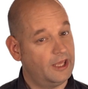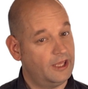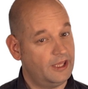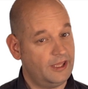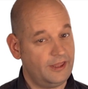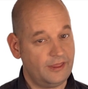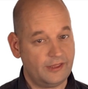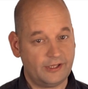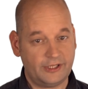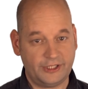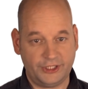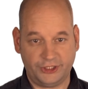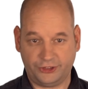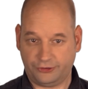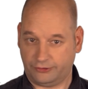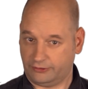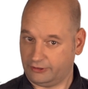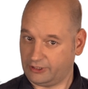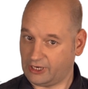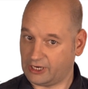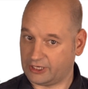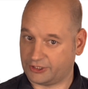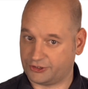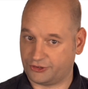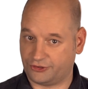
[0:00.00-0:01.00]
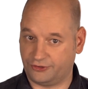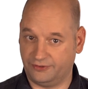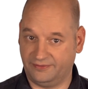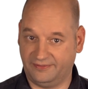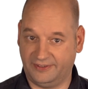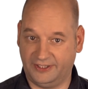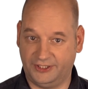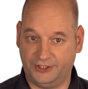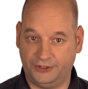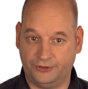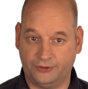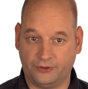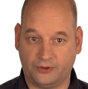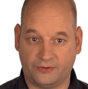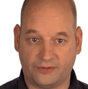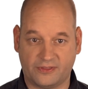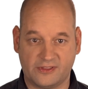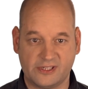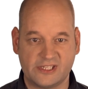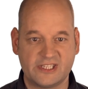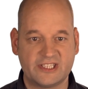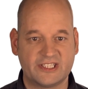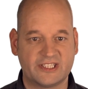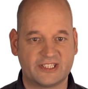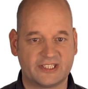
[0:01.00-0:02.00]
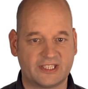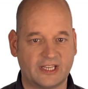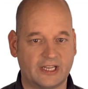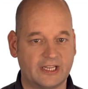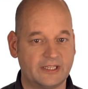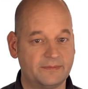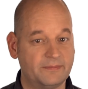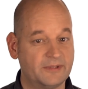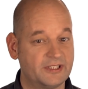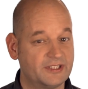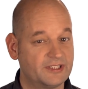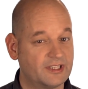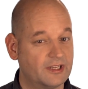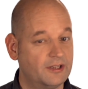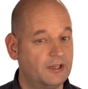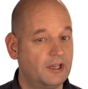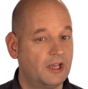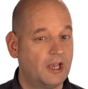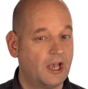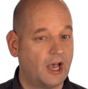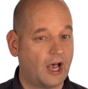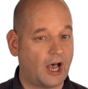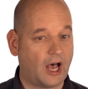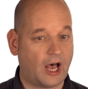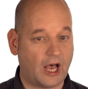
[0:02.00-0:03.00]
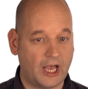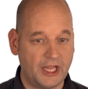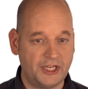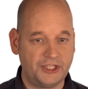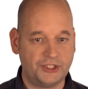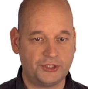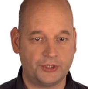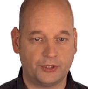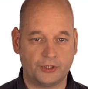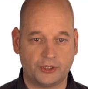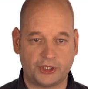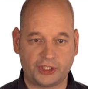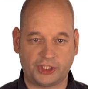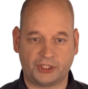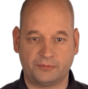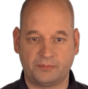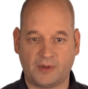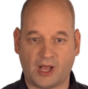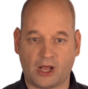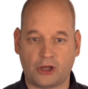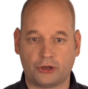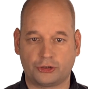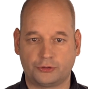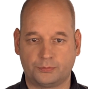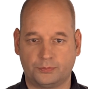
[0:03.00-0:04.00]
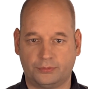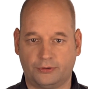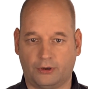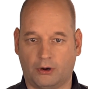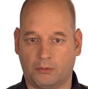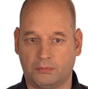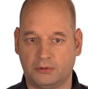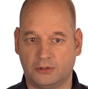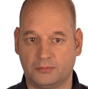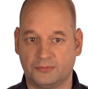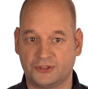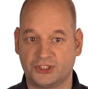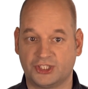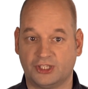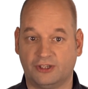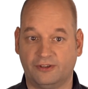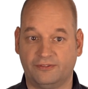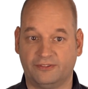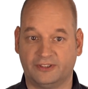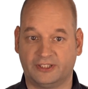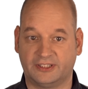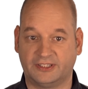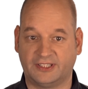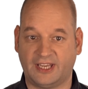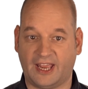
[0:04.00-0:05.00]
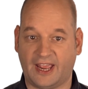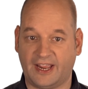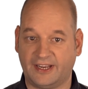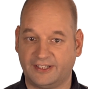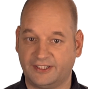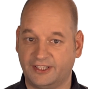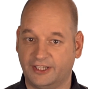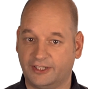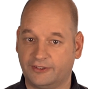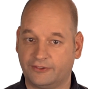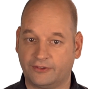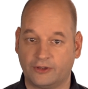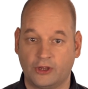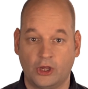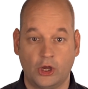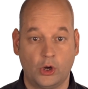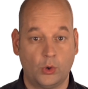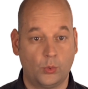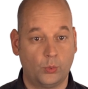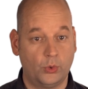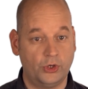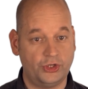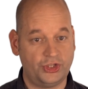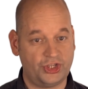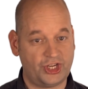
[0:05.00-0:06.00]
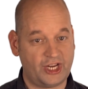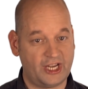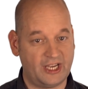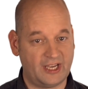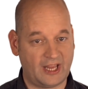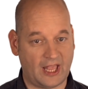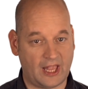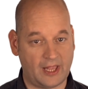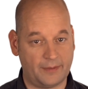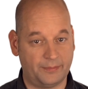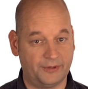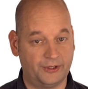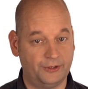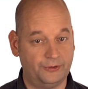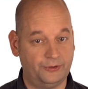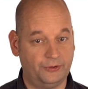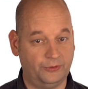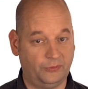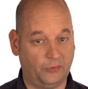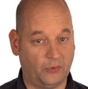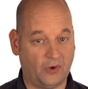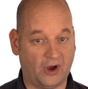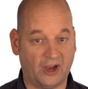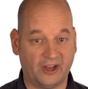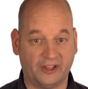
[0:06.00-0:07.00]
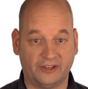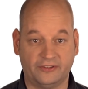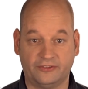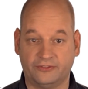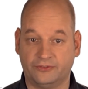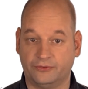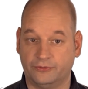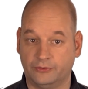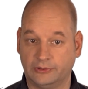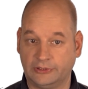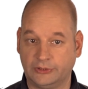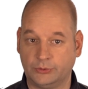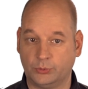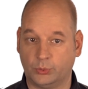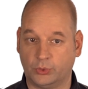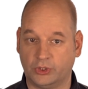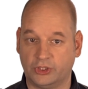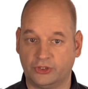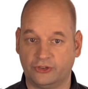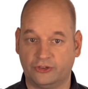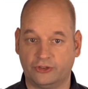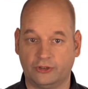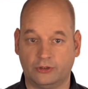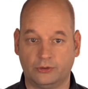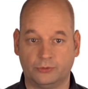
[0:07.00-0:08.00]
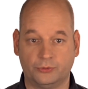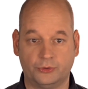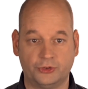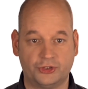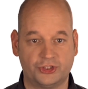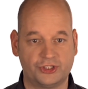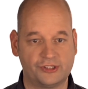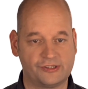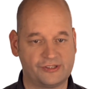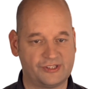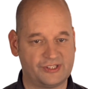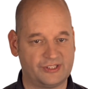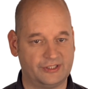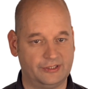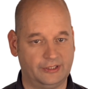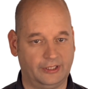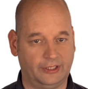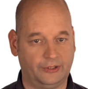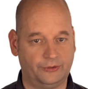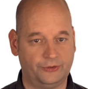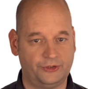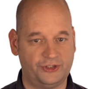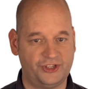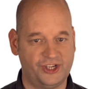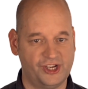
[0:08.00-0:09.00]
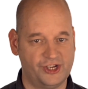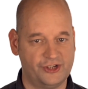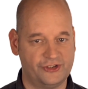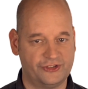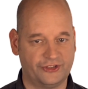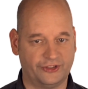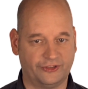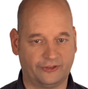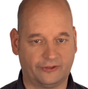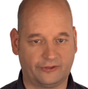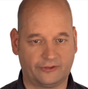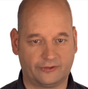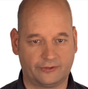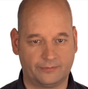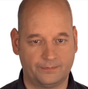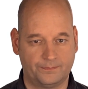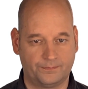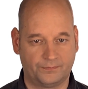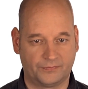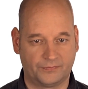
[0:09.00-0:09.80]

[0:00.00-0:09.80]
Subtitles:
In the introduction video of this assignment, I talked about problem-solving tactics which can help you to find win-win solutions in negotiations.